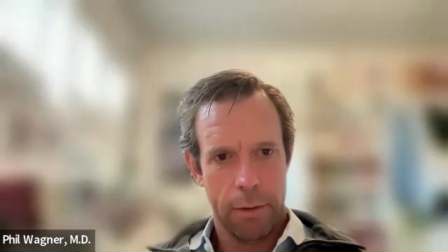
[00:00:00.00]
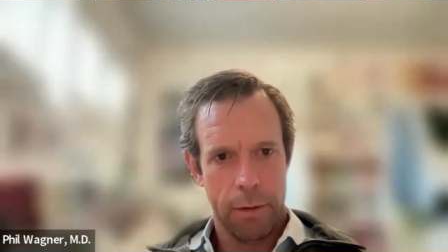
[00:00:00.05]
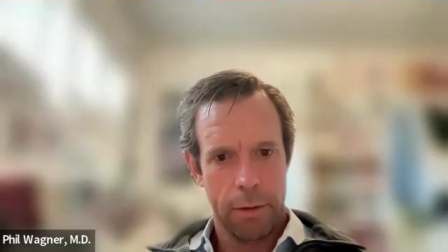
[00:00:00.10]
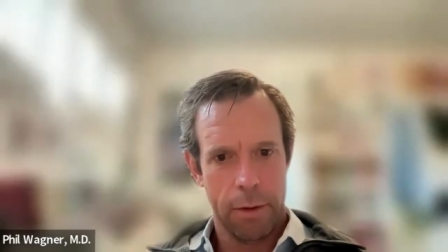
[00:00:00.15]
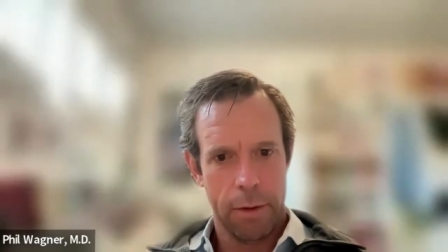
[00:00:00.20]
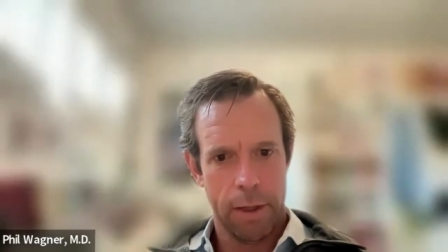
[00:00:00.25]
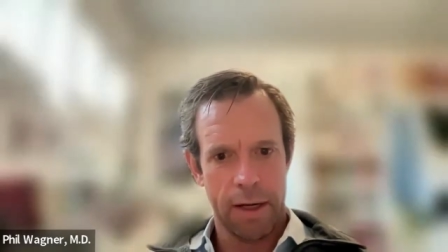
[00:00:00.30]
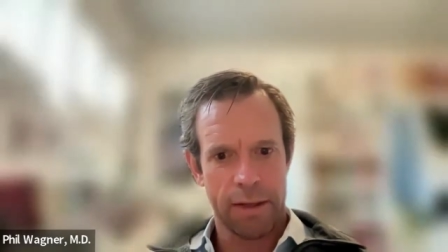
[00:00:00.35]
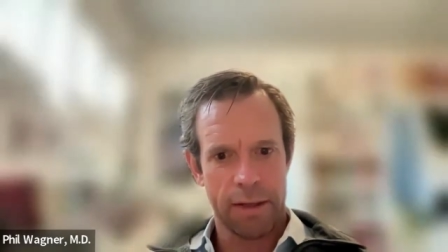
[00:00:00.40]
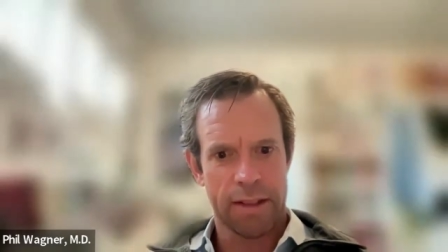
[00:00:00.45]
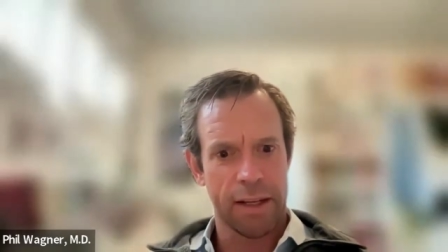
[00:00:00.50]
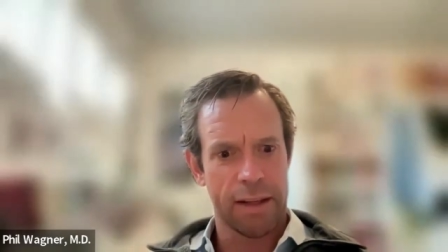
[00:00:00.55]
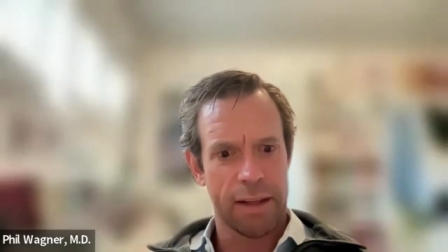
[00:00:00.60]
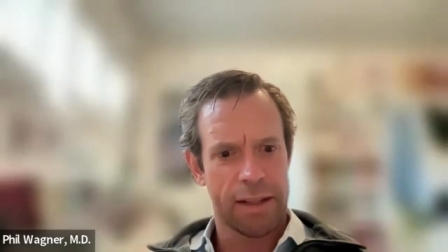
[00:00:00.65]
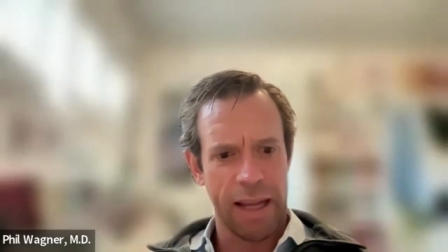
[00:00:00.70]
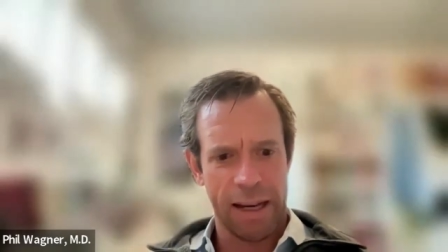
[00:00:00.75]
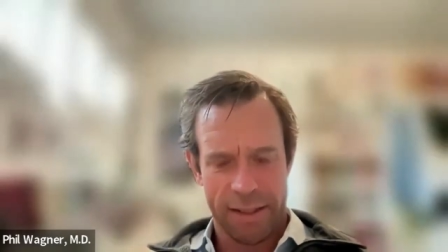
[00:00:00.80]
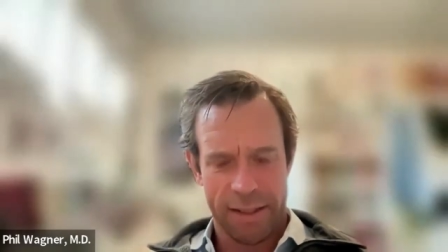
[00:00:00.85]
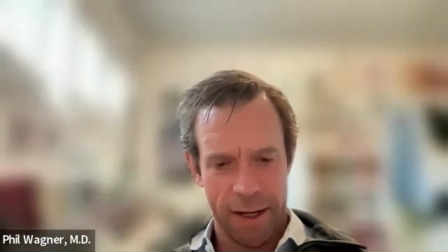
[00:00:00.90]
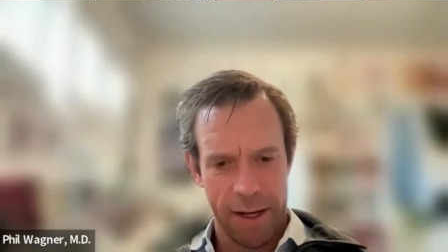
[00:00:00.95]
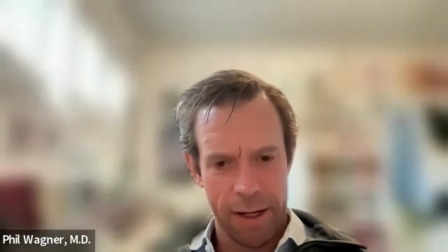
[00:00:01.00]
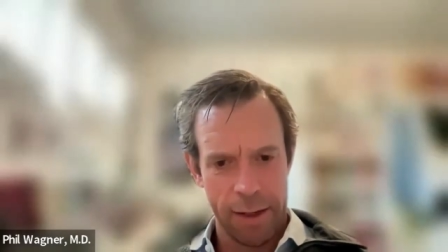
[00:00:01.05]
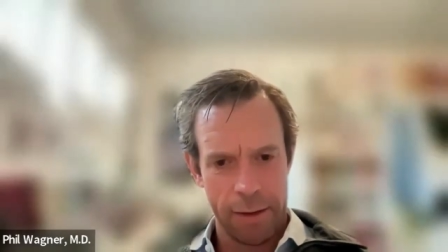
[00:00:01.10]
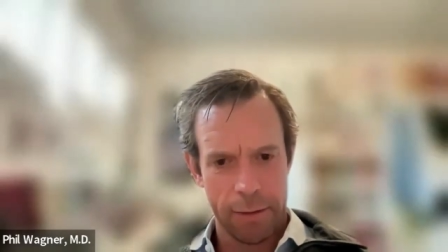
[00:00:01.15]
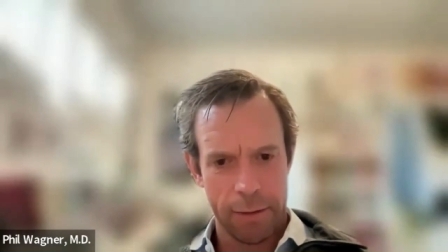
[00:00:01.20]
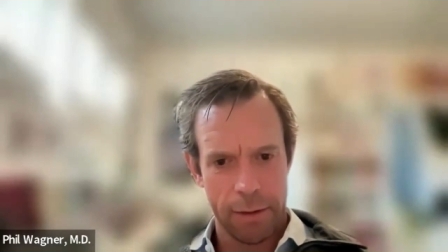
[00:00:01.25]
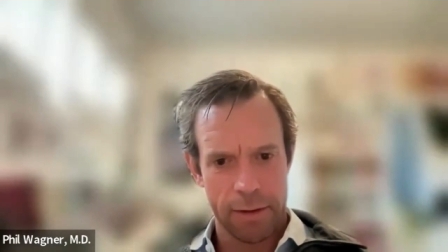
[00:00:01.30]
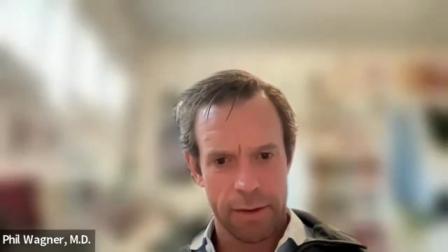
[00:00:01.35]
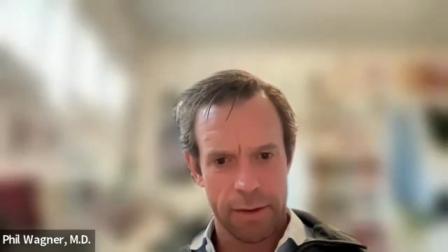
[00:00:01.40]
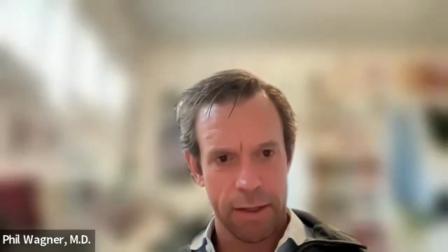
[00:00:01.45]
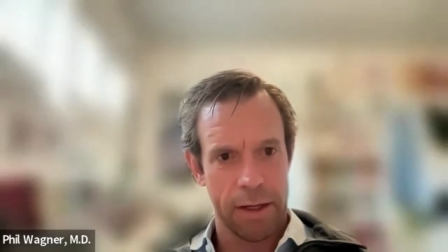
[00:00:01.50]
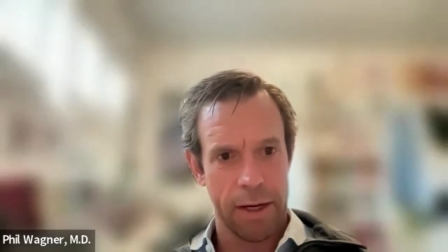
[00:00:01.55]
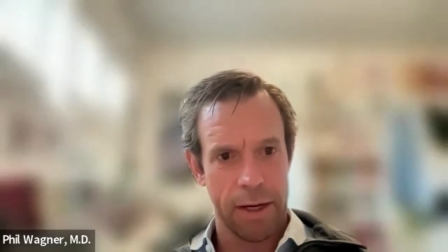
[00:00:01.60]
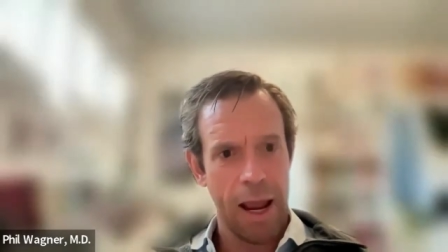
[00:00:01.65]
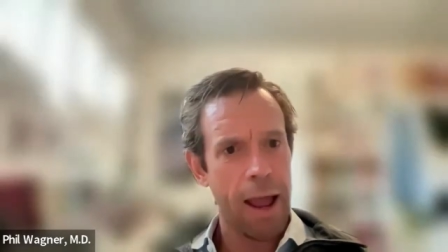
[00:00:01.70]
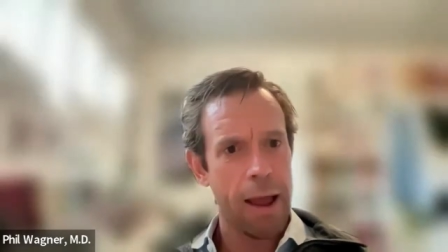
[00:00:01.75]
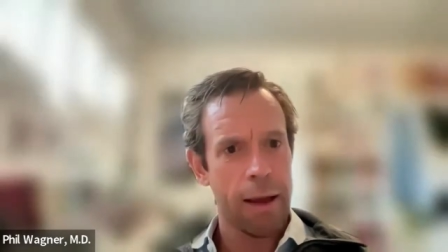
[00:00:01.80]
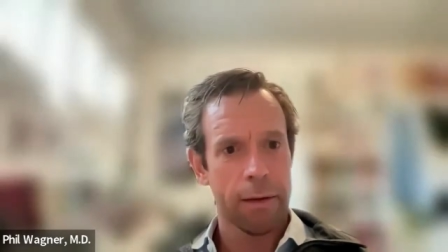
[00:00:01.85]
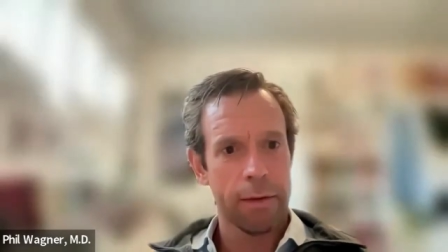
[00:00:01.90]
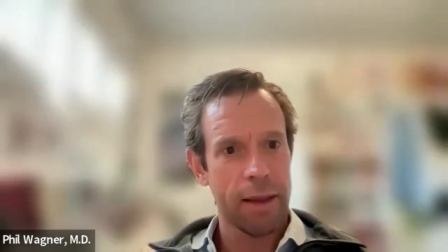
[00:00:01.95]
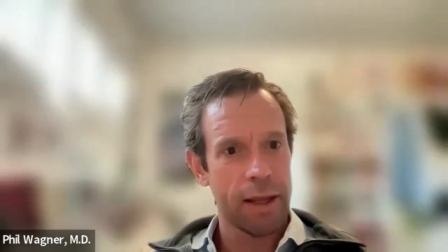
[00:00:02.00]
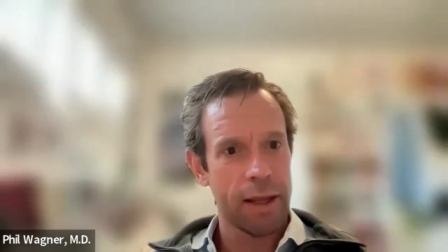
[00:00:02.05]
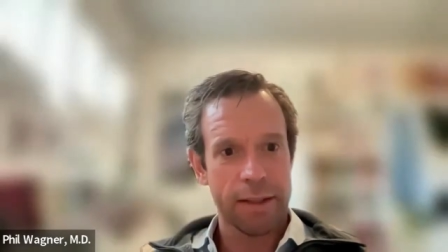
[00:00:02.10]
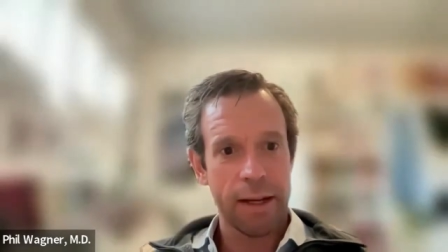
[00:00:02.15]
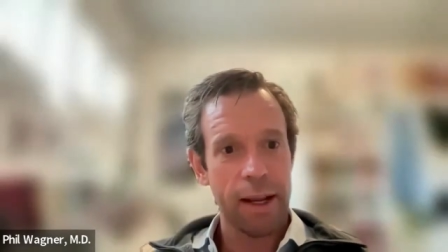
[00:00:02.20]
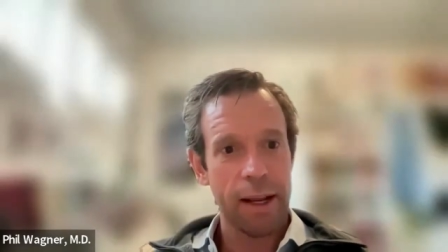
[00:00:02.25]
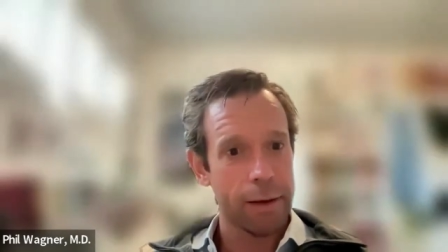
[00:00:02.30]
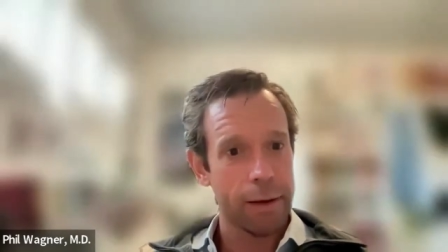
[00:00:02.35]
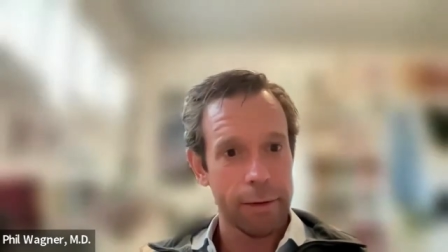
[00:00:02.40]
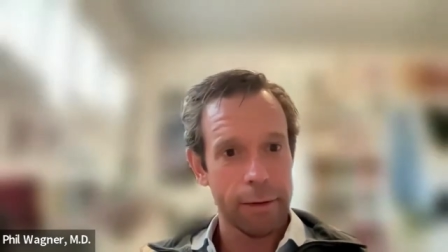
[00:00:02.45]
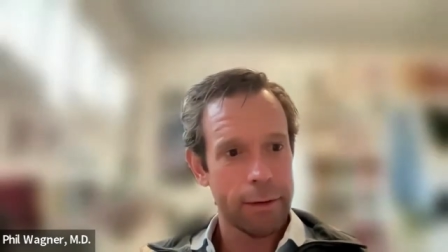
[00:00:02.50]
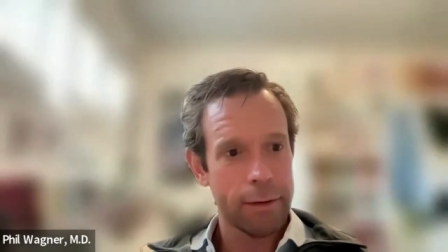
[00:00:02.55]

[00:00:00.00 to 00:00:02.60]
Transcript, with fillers: And I said, that's it. I said, yeah, that's it.